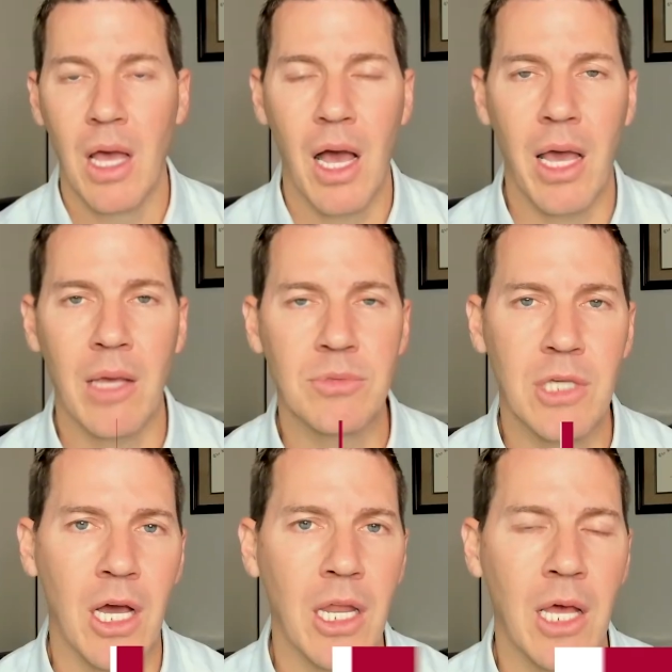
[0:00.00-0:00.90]
Hi, I'm
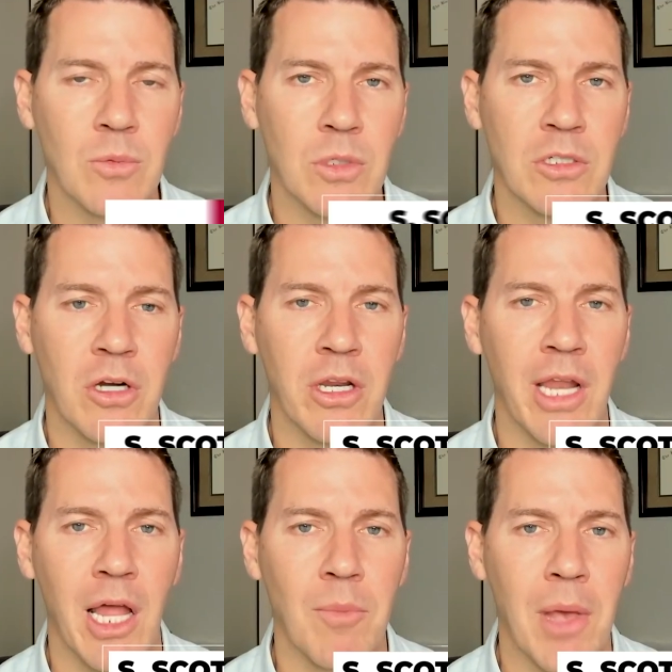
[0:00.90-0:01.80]
Scott Allums, an attorney in
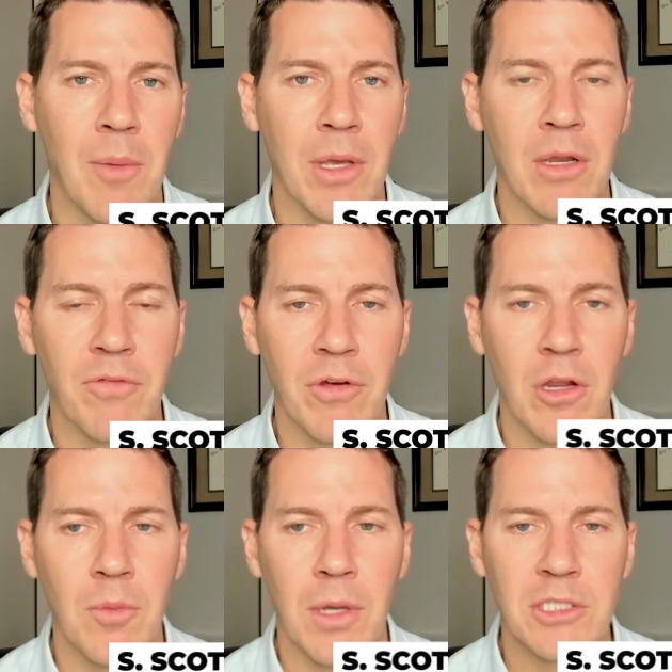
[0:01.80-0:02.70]
Alabama, and if you're
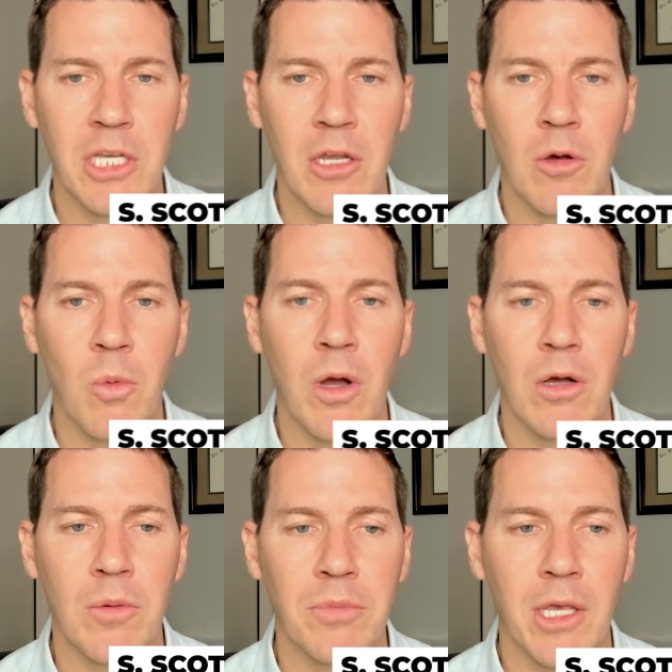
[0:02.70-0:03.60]
new to my channel,
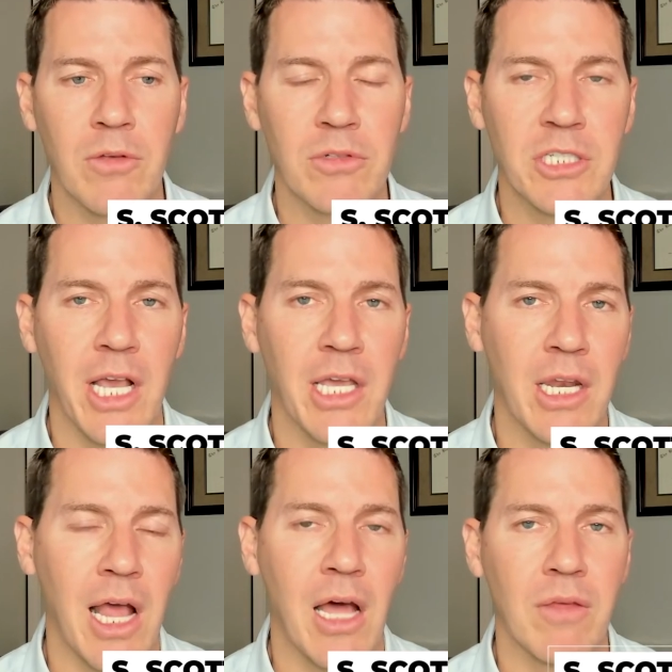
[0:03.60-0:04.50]
welcome. Thanks for checking
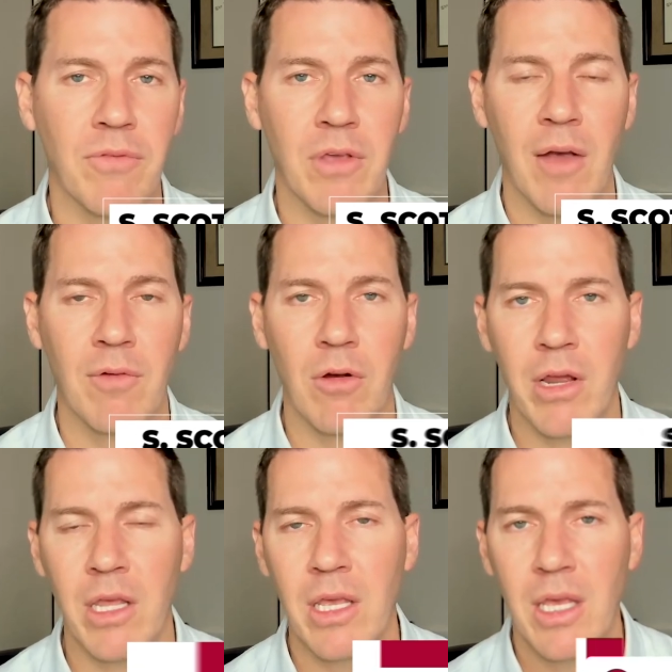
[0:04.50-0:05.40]
it out. If you haven't
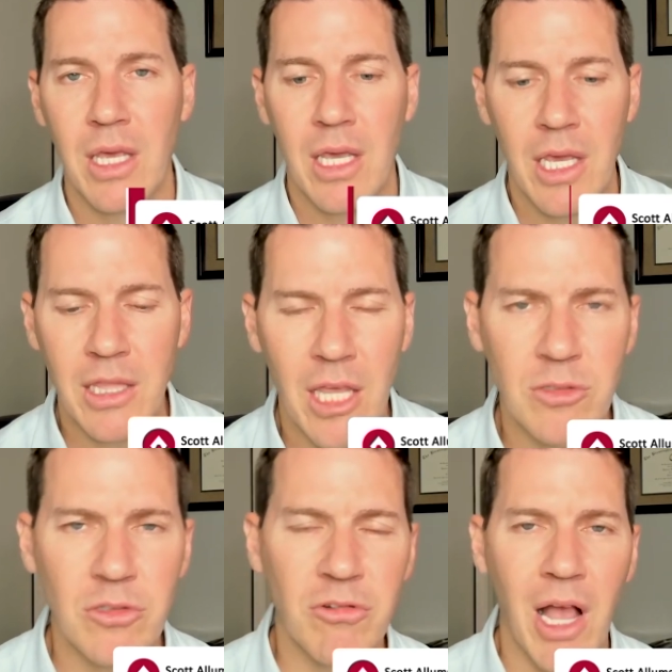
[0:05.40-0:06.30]
already, hit that
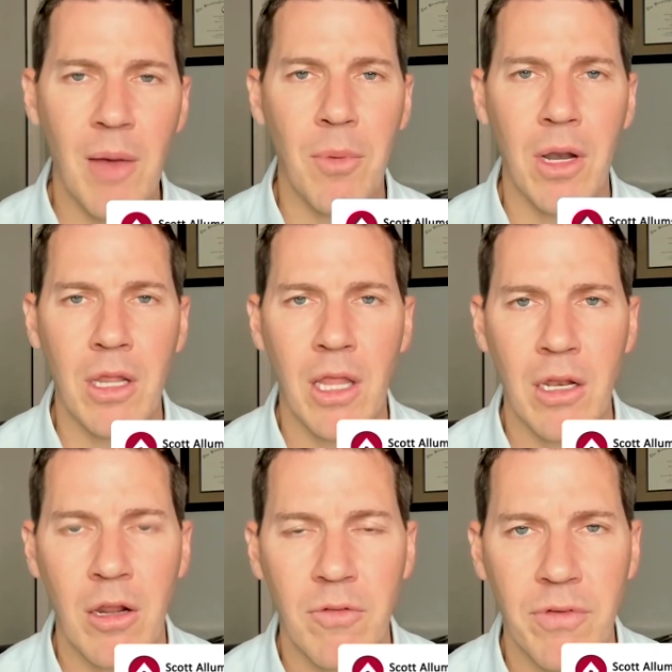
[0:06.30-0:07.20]
subscribe button and
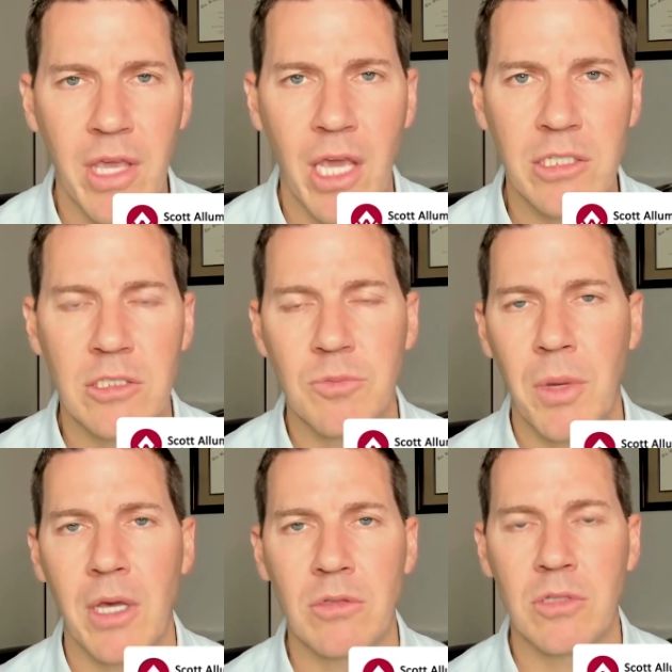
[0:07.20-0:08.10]
that notifications
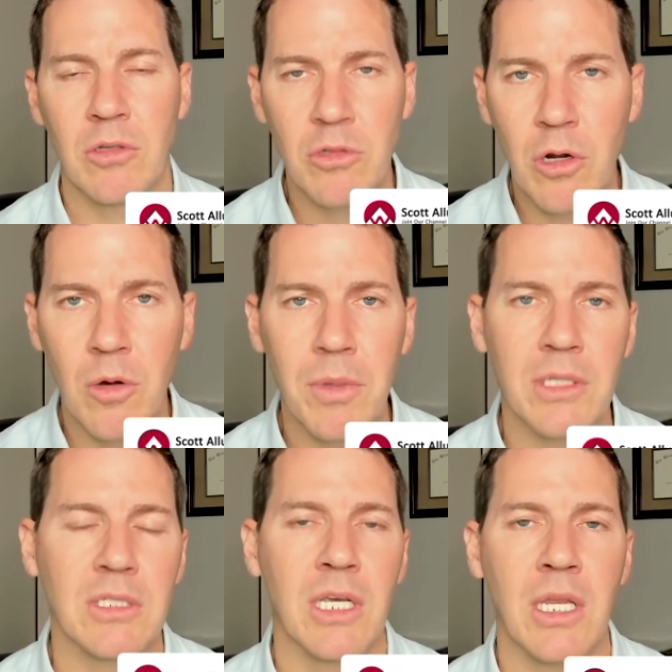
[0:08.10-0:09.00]
bell so you don't
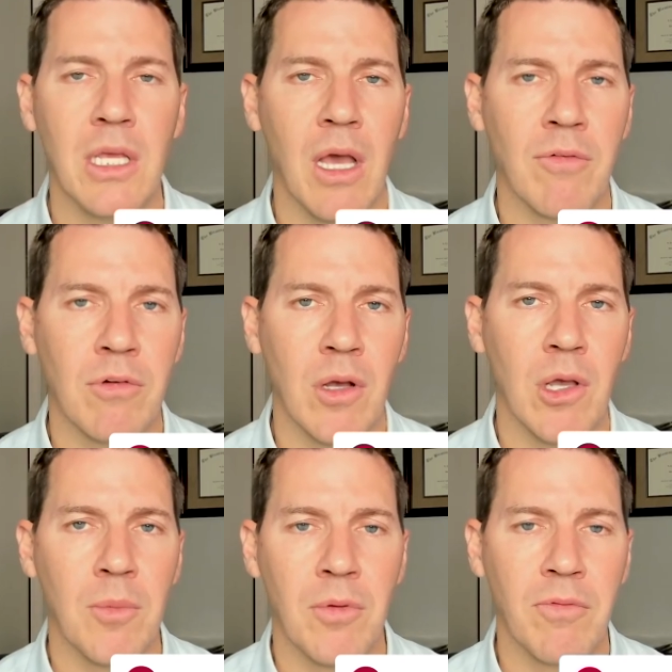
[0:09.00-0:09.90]
miss any of our upcoming